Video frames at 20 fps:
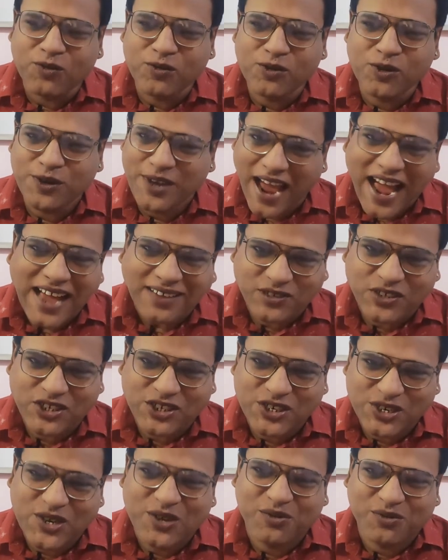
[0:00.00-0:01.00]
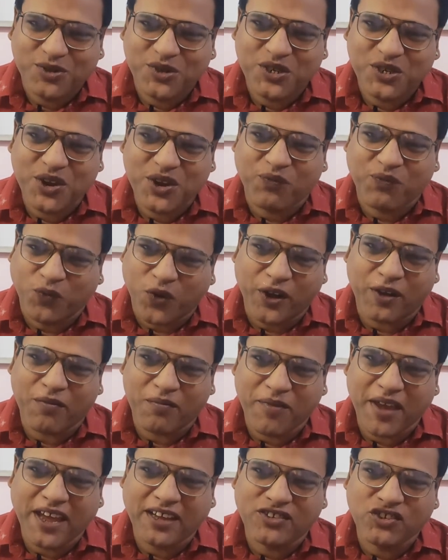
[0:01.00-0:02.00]
Good afternoon to
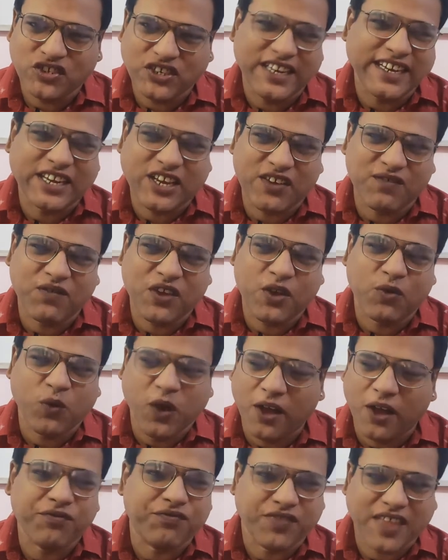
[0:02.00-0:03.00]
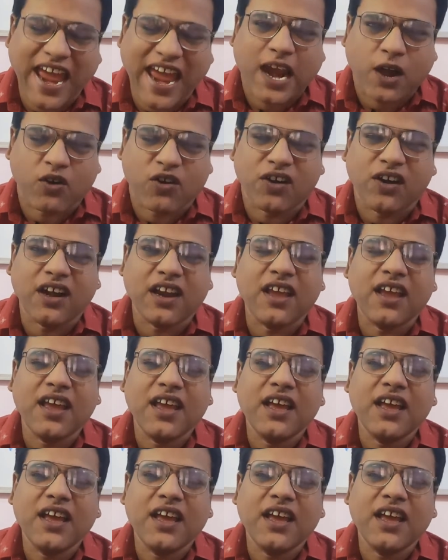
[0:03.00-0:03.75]
Britain and Czech of you out there.